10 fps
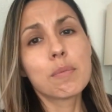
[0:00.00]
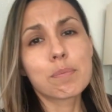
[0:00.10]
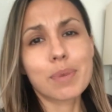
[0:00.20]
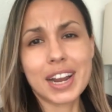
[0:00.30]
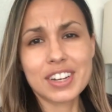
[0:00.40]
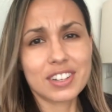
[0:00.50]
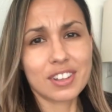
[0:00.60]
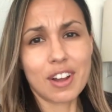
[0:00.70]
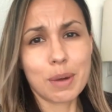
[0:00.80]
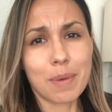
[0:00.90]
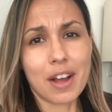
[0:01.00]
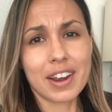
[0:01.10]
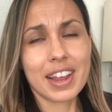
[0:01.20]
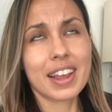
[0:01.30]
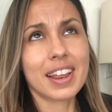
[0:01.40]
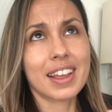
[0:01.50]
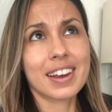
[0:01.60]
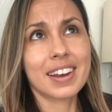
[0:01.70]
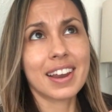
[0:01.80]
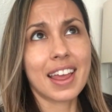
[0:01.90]
But I just thought about it,
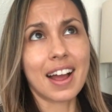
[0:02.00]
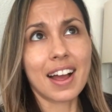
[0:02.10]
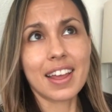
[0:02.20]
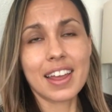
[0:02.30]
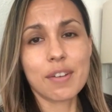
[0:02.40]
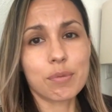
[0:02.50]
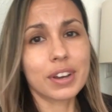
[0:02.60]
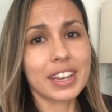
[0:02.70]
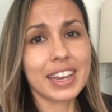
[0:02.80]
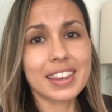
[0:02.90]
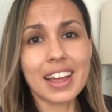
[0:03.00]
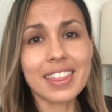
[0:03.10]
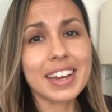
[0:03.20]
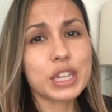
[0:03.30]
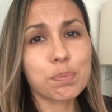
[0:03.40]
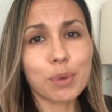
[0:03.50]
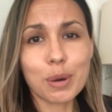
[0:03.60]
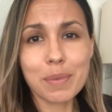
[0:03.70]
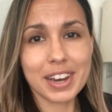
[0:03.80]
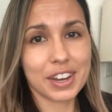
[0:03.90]
and nothing is
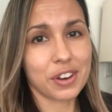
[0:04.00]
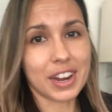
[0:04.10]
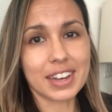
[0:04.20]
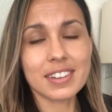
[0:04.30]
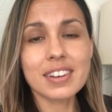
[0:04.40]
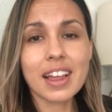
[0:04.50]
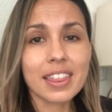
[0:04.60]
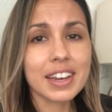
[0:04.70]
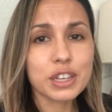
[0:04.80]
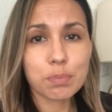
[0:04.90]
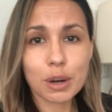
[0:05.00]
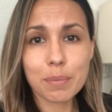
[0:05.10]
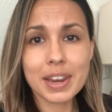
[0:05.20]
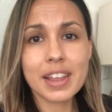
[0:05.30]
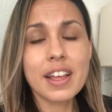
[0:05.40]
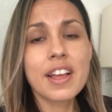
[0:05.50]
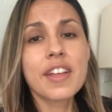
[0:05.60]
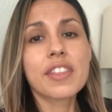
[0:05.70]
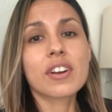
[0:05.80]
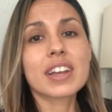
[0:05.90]
permanent, you guys. Nothing is permanent.
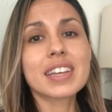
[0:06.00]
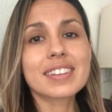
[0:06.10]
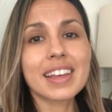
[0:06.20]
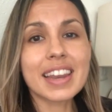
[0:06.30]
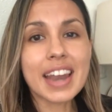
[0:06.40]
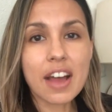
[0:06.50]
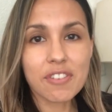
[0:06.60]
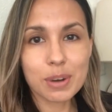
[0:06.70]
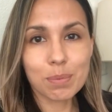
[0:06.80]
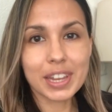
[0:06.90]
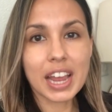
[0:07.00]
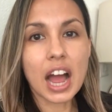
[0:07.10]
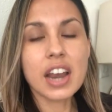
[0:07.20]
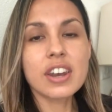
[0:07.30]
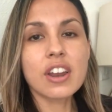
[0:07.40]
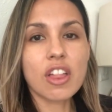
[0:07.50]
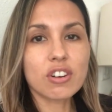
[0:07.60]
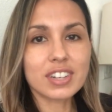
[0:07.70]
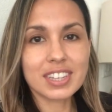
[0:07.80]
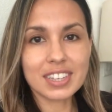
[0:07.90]
There is inevitably
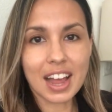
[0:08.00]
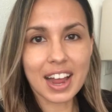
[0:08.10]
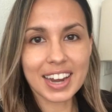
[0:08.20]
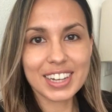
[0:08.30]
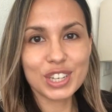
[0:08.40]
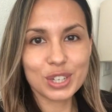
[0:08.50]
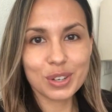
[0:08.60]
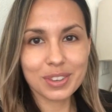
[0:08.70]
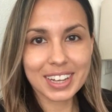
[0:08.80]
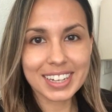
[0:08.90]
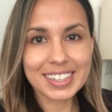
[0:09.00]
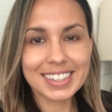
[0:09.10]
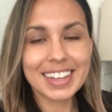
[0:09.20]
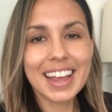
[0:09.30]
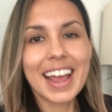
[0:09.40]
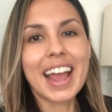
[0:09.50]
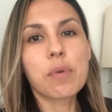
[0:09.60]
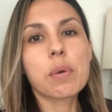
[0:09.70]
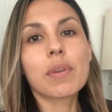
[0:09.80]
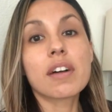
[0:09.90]
another side to this, and
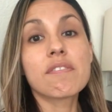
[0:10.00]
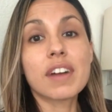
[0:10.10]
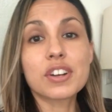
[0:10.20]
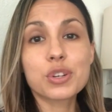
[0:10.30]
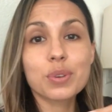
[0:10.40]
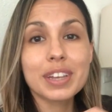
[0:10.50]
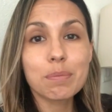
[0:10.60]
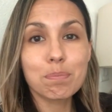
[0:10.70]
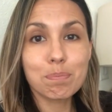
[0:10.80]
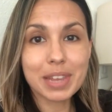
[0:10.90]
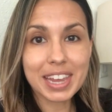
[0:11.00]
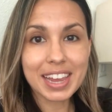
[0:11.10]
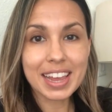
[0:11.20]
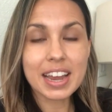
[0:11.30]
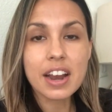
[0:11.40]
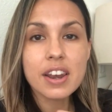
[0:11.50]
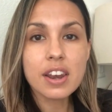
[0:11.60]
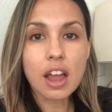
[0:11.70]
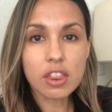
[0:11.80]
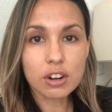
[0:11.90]
we will eventually be in
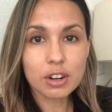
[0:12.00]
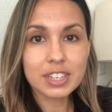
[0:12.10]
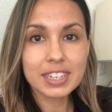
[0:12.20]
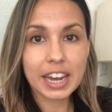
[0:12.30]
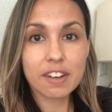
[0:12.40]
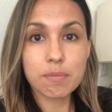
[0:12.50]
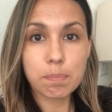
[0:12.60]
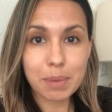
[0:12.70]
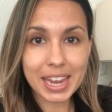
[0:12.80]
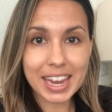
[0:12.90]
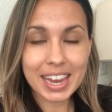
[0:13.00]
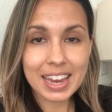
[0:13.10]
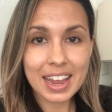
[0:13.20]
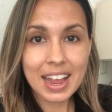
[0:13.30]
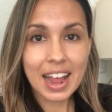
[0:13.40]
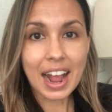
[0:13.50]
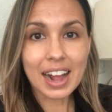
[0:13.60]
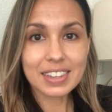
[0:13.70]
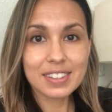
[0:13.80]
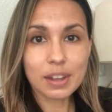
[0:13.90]
another state of being
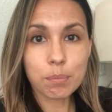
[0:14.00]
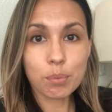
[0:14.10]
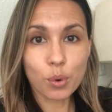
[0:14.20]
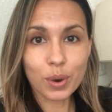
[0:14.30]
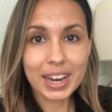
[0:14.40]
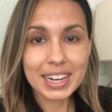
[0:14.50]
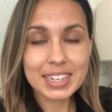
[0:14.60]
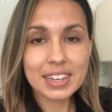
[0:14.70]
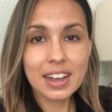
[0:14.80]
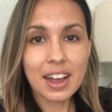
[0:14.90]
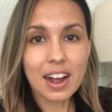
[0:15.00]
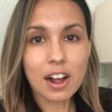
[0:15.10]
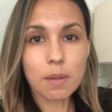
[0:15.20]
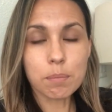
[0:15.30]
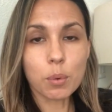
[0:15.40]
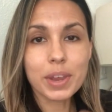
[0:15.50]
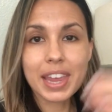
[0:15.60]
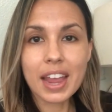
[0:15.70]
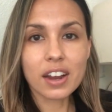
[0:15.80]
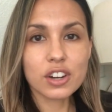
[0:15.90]
at some point. But we
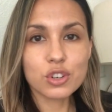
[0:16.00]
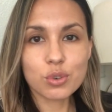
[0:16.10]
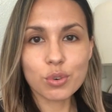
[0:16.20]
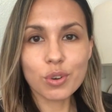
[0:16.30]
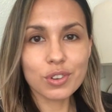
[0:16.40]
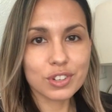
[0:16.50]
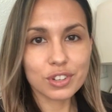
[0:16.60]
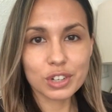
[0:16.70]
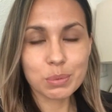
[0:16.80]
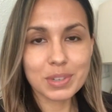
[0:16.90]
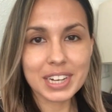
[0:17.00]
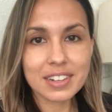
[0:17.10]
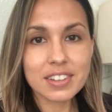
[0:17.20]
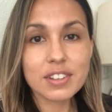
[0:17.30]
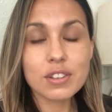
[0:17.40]
can't control the circumstances.